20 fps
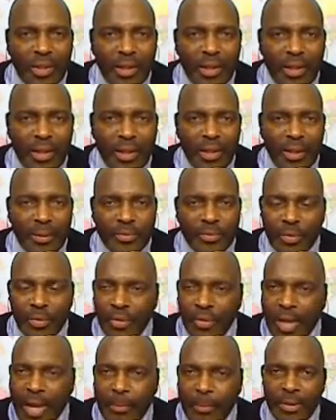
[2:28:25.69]
I'm
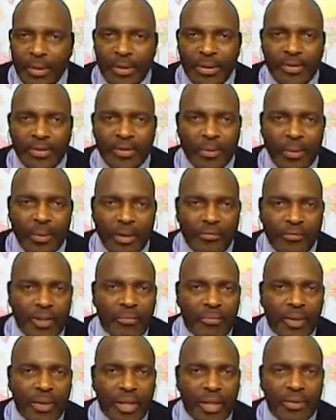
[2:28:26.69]
so happy to see my
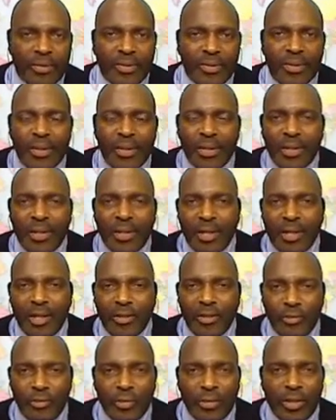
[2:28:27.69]
friend base
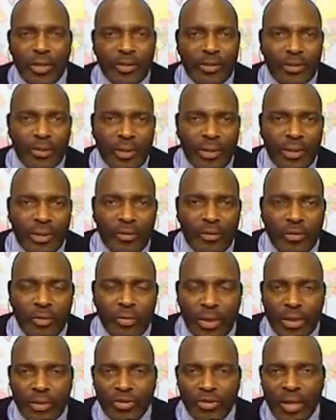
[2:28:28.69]
growing
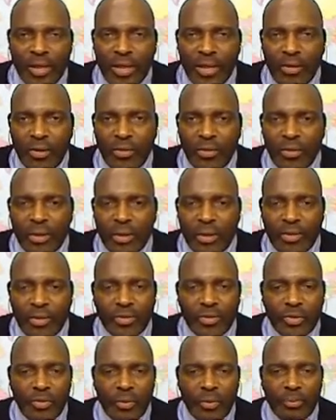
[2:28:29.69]
on our channel and
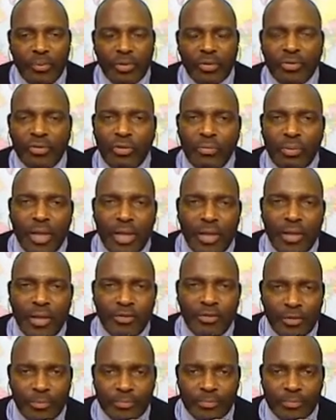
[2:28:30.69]
also on my personal page.